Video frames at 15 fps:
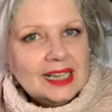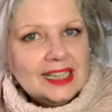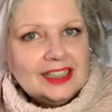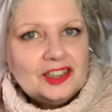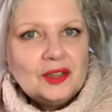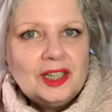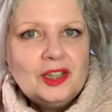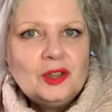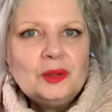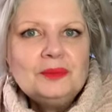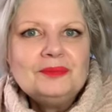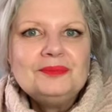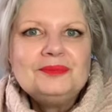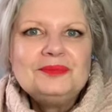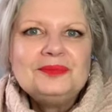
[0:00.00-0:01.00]
So hello
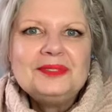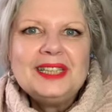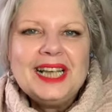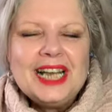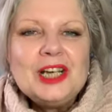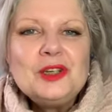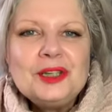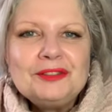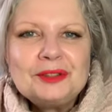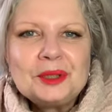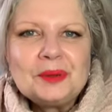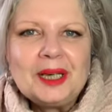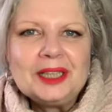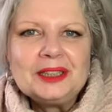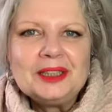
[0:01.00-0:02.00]

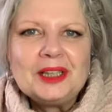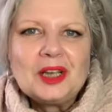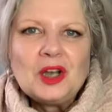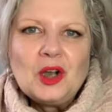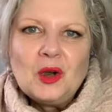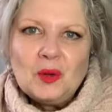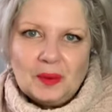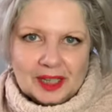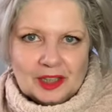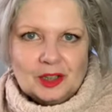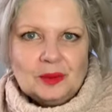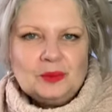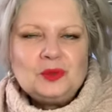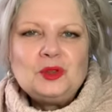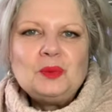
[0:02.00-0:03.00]
everyone,
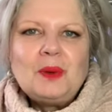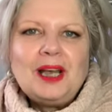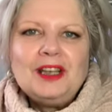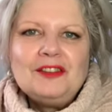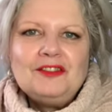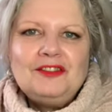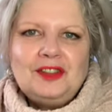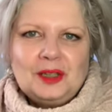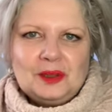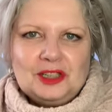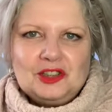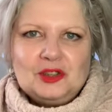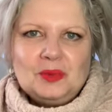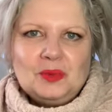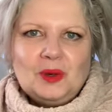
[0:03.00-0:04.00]
welcome to my very
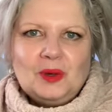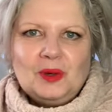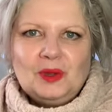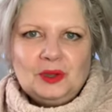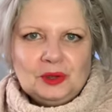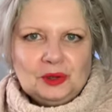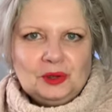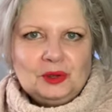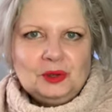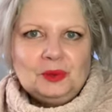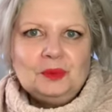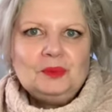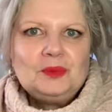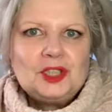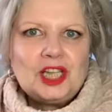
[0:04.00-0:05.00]
small YouTube
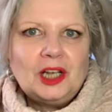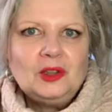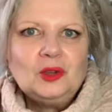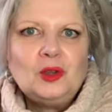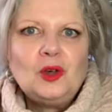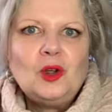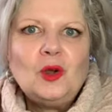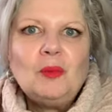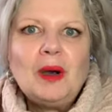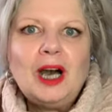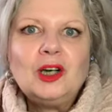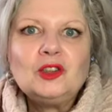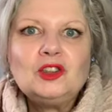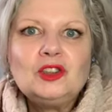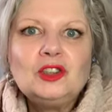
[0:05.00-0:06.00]
channel
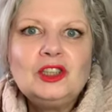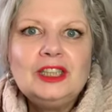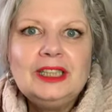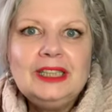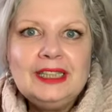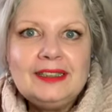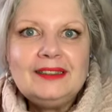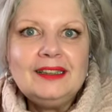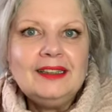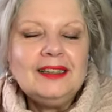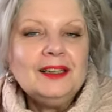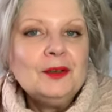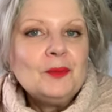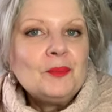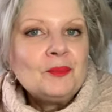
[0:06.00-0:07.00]
about knitting
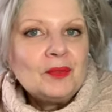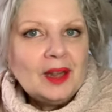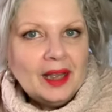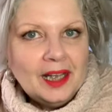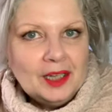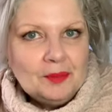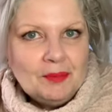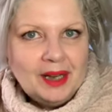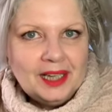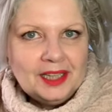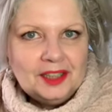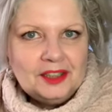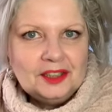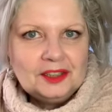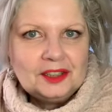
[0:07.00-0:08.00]
and my
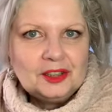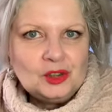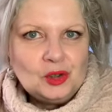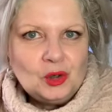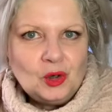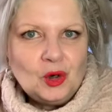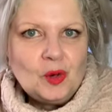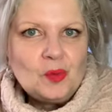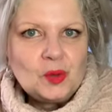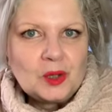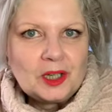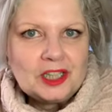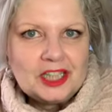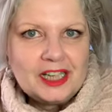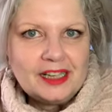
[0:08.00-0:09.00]
year-long
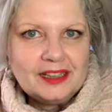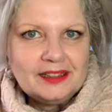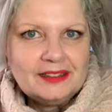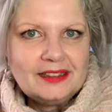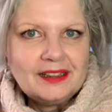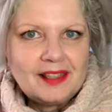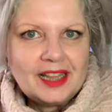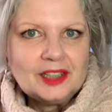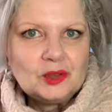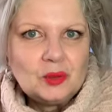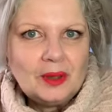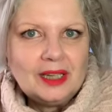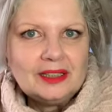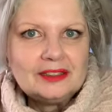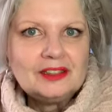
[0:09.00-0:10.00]
project that
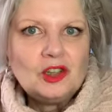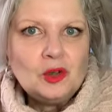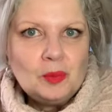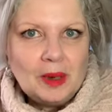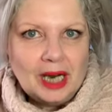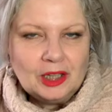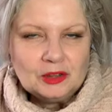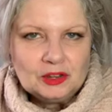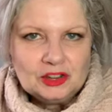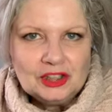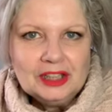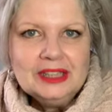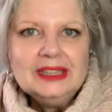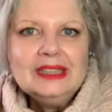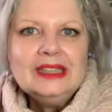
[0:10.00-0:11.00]
was about
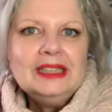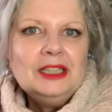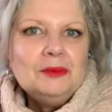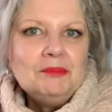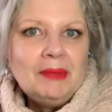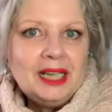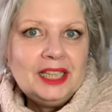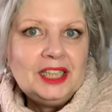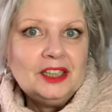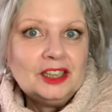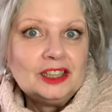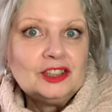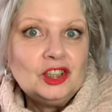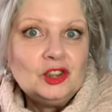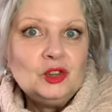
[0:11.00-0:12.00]
my
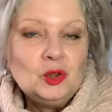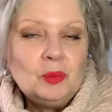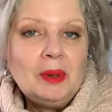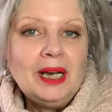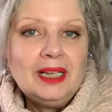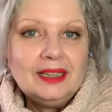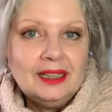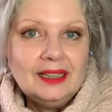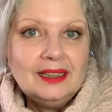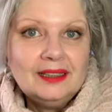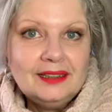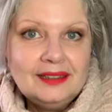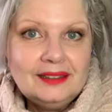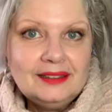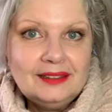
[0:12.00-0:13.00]
YNBY
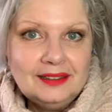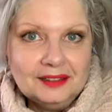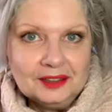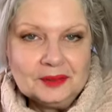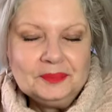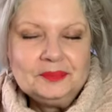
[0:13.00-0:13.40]
year.